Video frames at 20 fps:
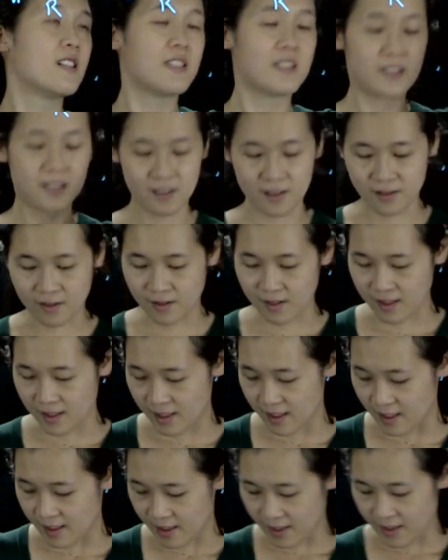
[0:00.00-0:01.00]
So
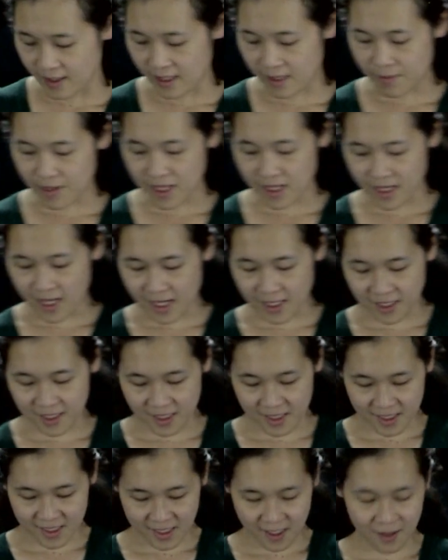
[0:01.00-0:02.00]
let me
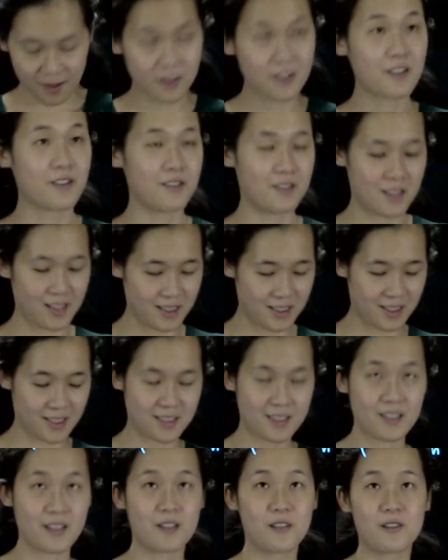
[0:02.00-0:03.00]
actually color code this.
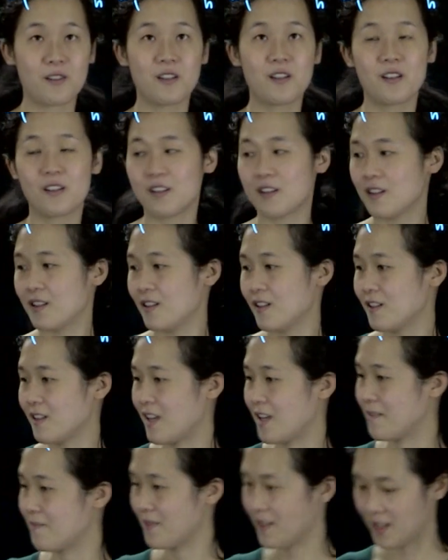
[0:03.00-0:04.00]
So, okay.